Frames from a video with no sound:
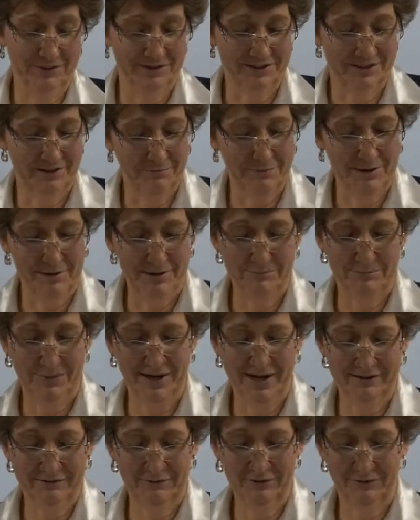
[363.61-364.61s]
one come
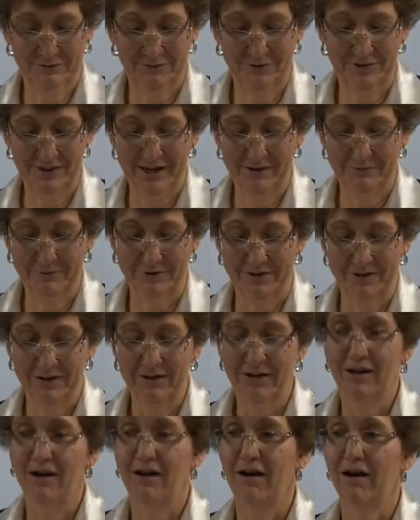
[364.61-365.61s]
back for that
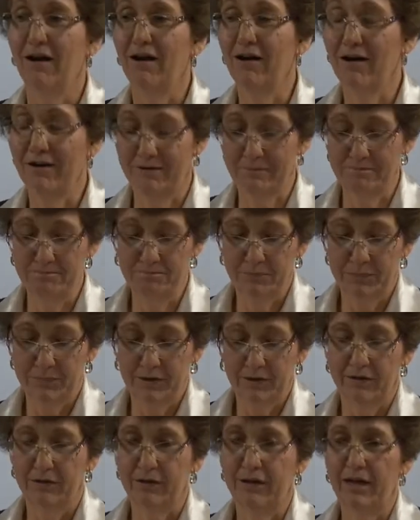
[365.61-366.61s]
one.
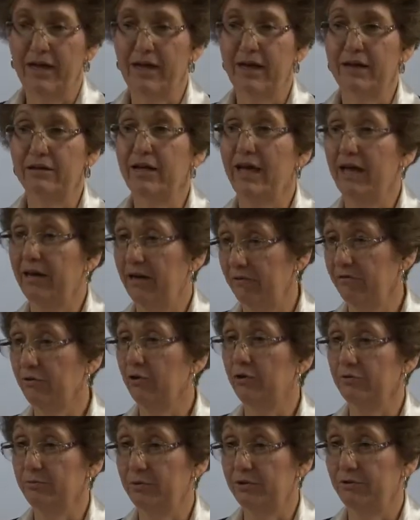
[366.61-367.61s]
And of
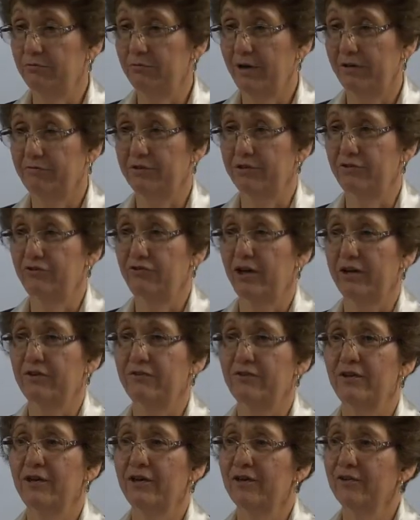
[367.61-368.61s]
course, we do reference
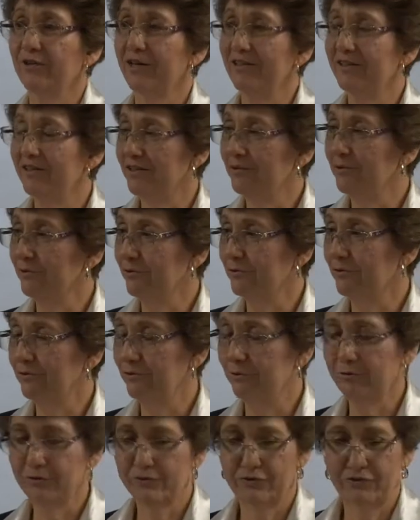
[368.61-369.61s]
checks. I did a
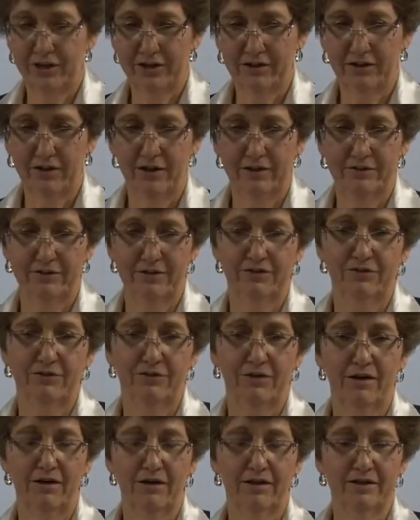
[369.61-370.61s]
Google check on
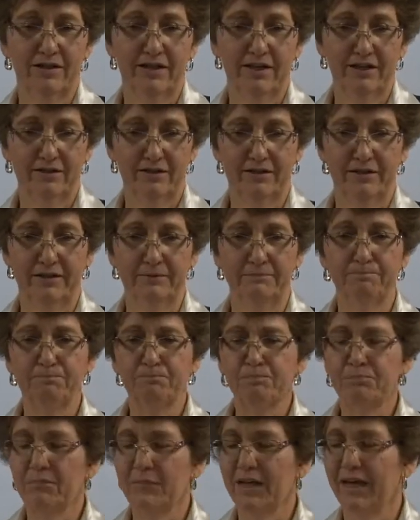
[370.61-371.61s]
this candidate,
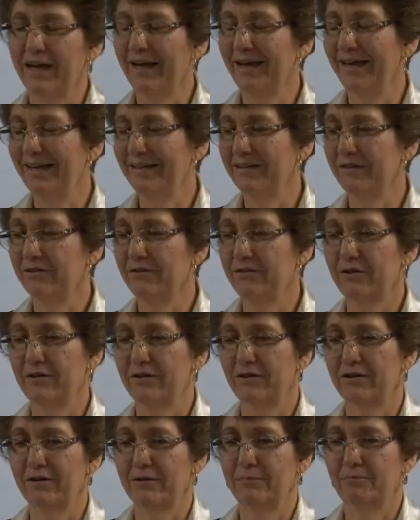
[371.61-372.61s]
and
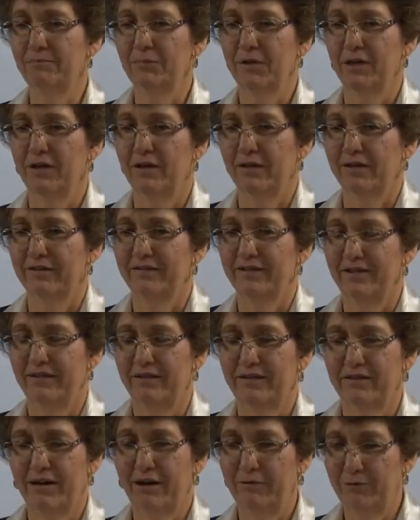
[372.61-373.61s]

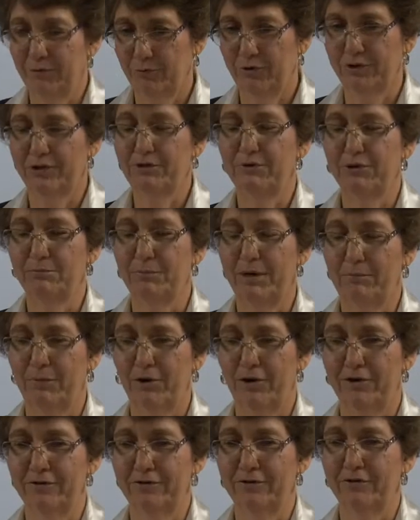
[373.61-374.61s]
I was working with my
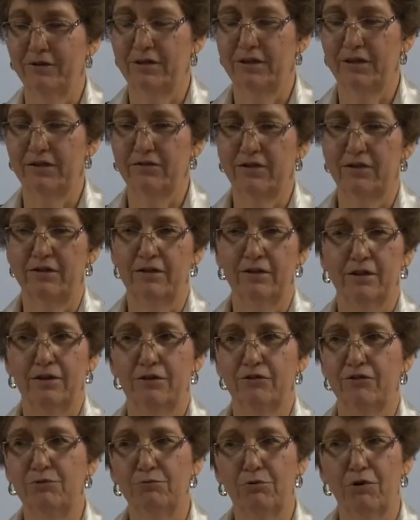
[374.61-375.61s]
partner, and he said,
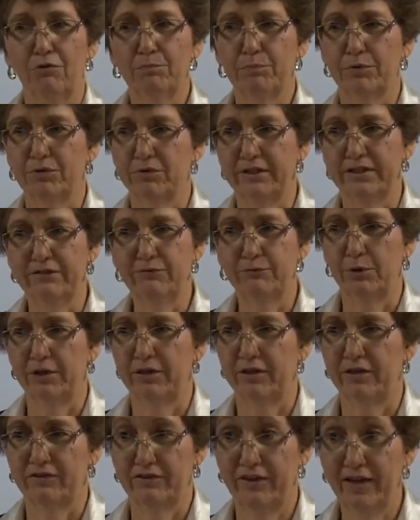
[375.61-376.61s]
"You won't believe what
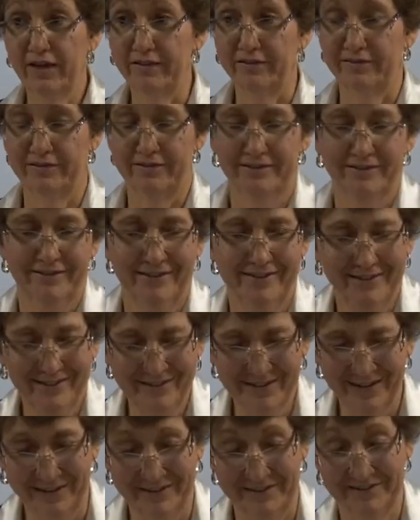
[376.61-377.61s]
it says."
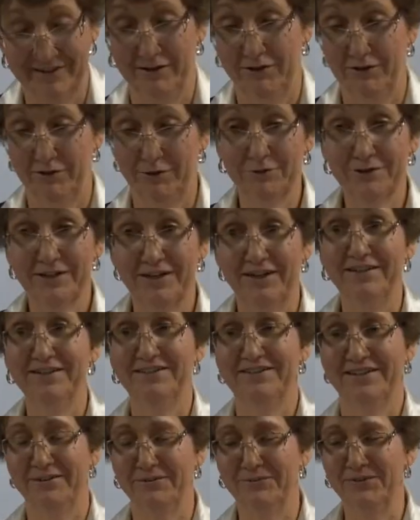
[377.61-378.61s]
I said, "Okay,
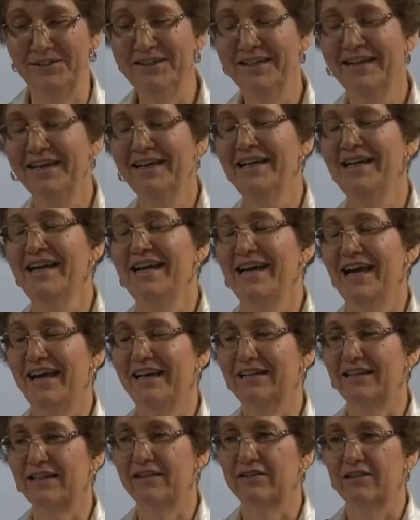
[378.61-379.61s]
tell me."
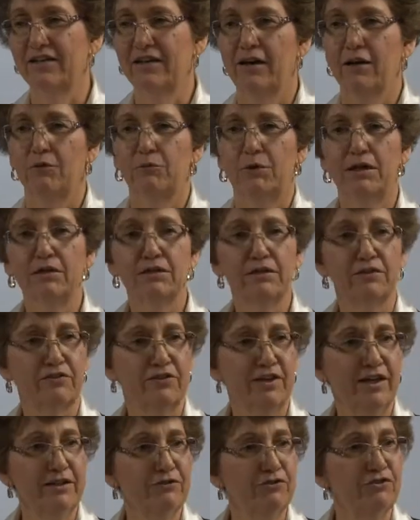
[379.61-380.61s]
And he said, "Well, it
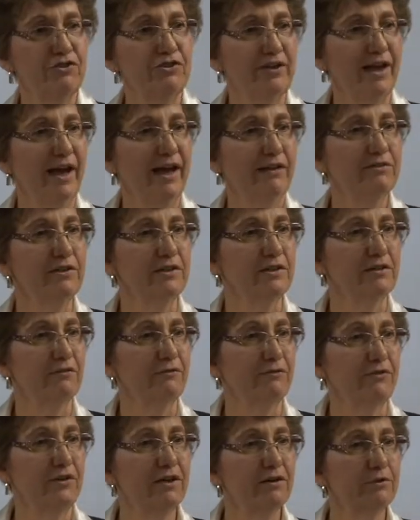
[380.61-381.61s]
says she's having an
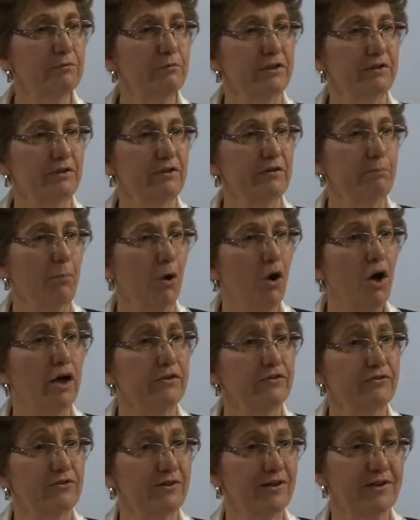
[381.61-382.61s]
affair with the
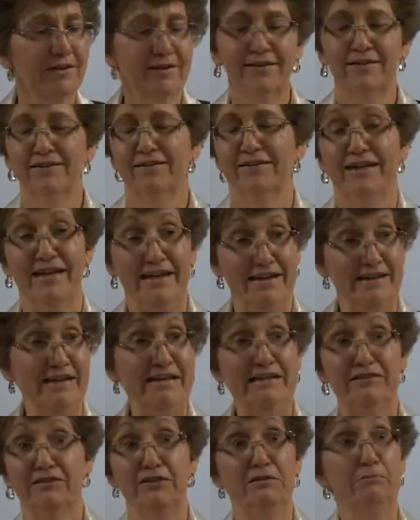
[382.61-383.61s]
boss, and
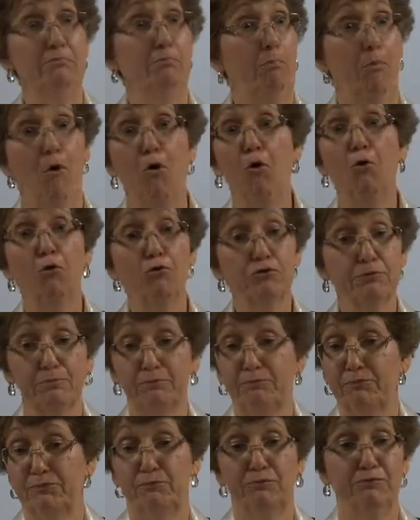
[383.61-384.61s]
it's in bold
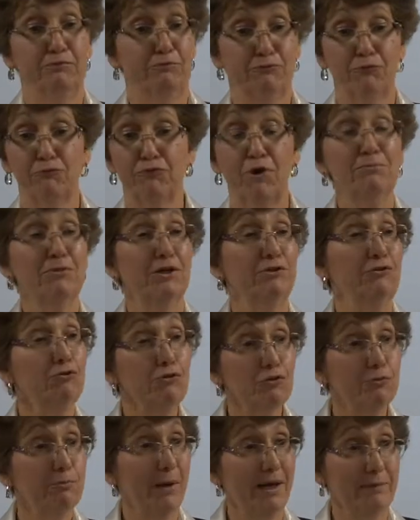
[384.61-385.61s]
from the
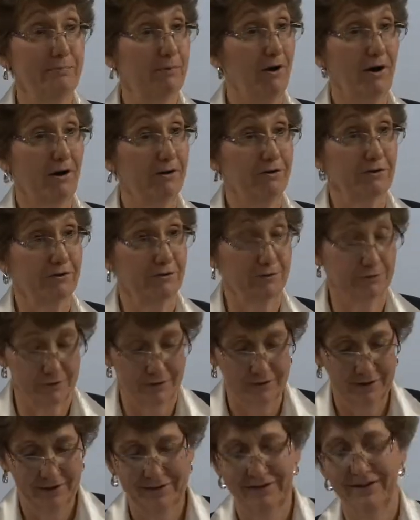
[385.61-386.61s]
newspaper article."
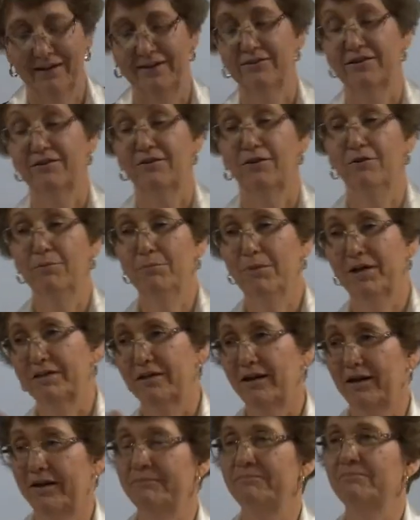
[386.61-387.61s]
I said, "Oh my
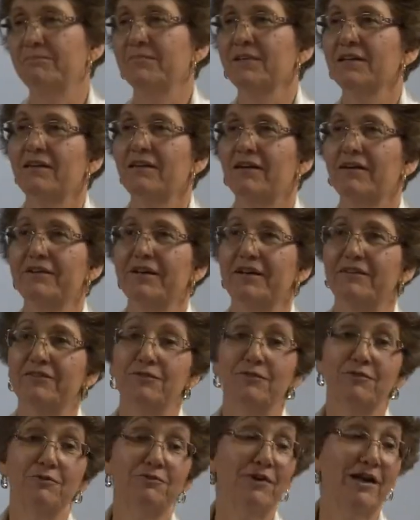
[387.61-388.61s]
God." Okay,
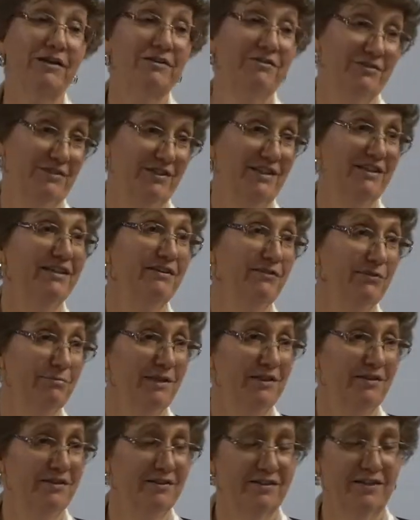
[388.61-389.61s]
so he gives
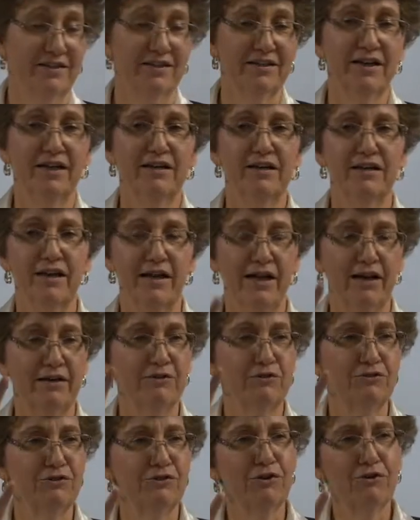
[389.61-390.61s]
me the thing,
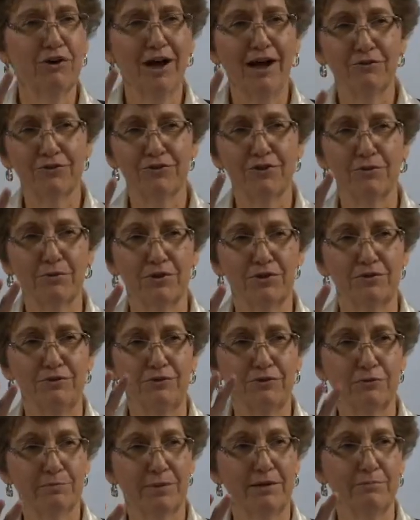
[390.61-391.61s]
and you know how some of the
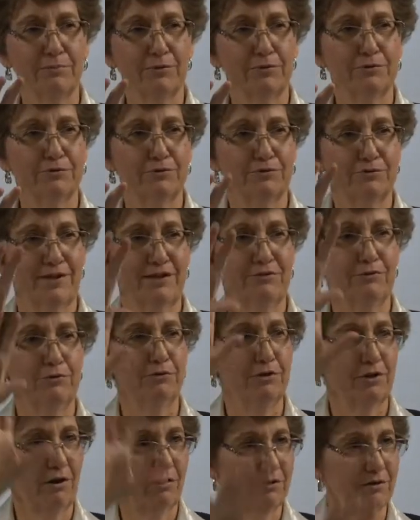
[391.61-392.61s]
newspapers, they do
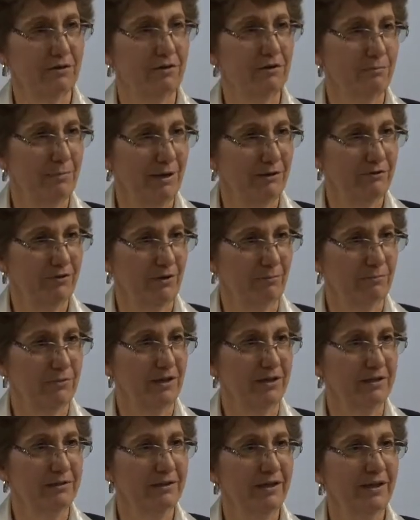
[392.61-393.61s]
an article about
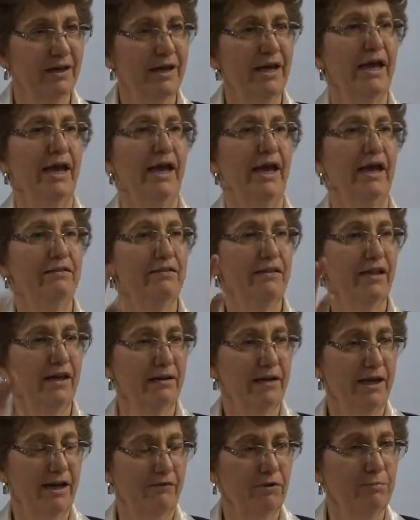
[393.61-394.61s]
something, and
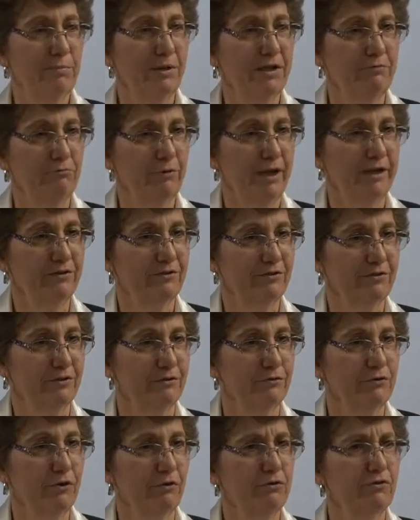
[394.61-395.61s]
then everybody writes
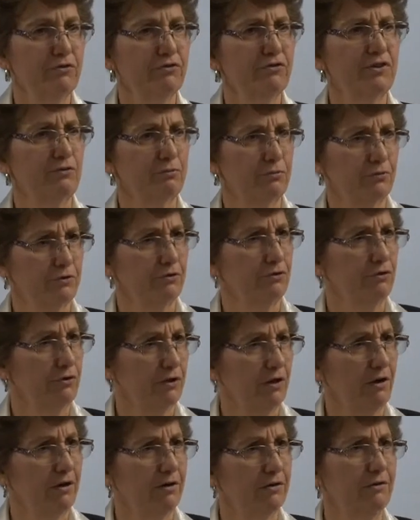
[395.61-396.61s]
little notes, this was a good
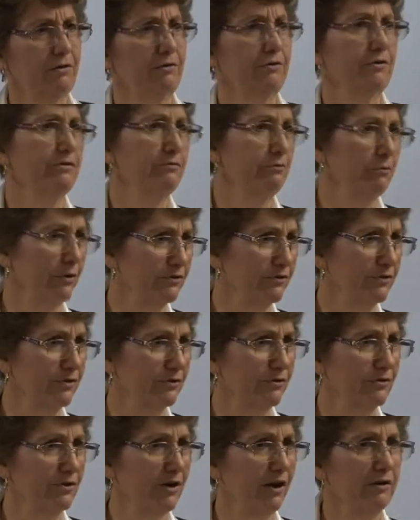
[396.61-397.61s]
article, or it wasn't a
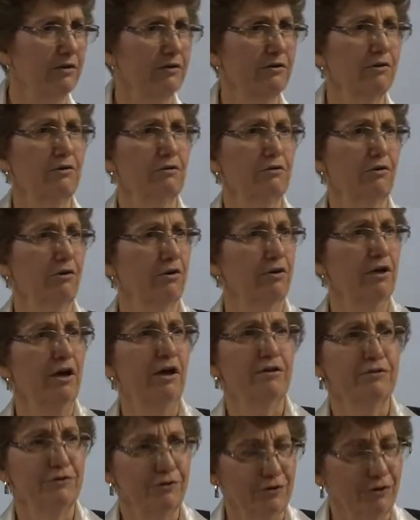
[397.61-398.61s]
good article, or,
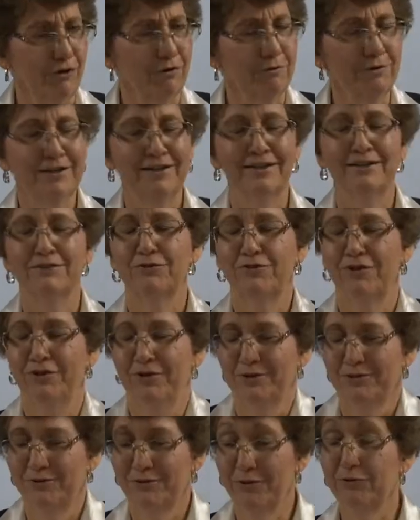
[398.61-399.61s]
you know,
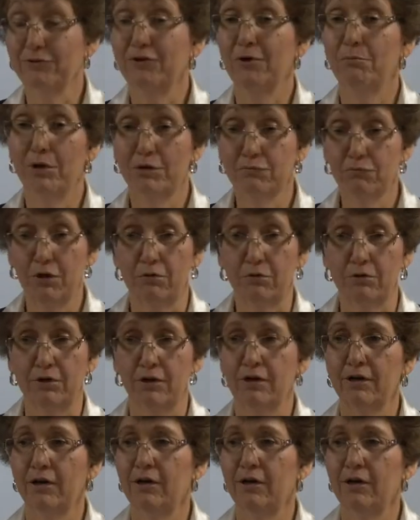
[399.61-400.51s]
so someone wrote,